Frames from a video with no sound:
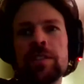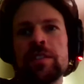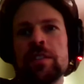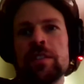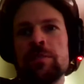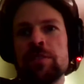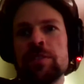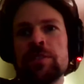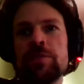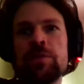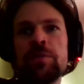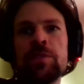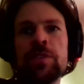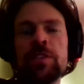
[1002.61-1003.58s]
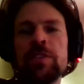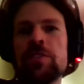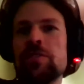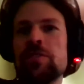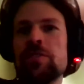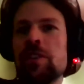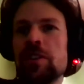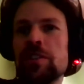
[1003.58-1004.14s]
It's going to be useful for
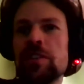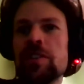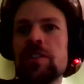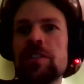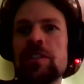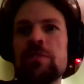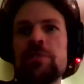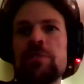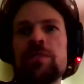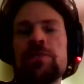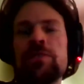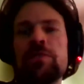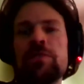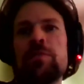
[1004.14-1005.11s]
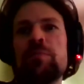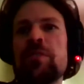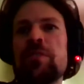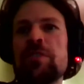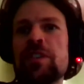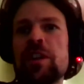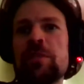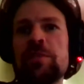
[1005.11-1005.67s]
construction. It's going to be useful for
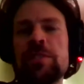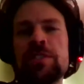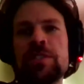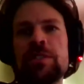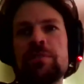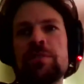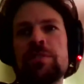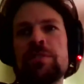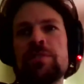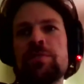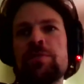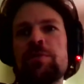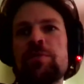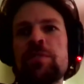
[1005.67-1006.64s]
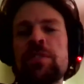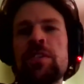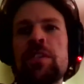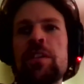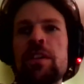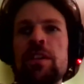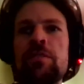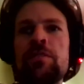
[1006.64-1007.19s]
prototyping. It's going to be useful for
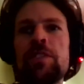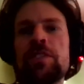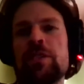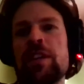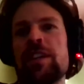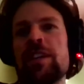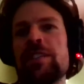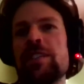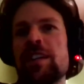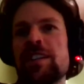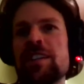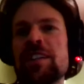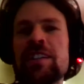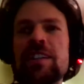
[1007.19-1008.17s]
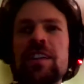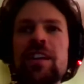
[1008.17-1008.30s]
visualization.